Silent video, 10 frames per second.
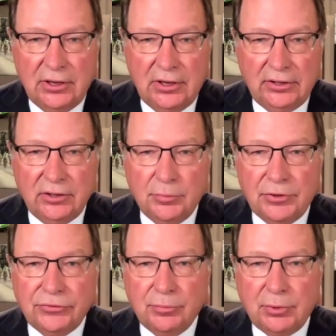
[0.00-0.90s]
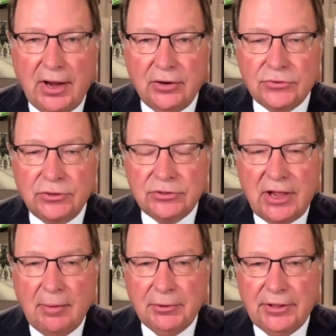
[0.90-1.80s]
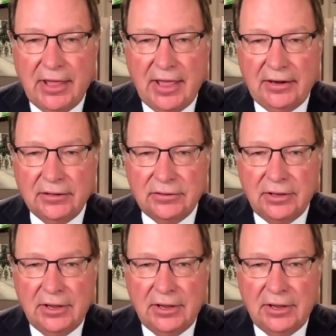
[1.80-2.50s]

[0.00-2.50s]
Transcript: then there'll be suppliers on top of that. And,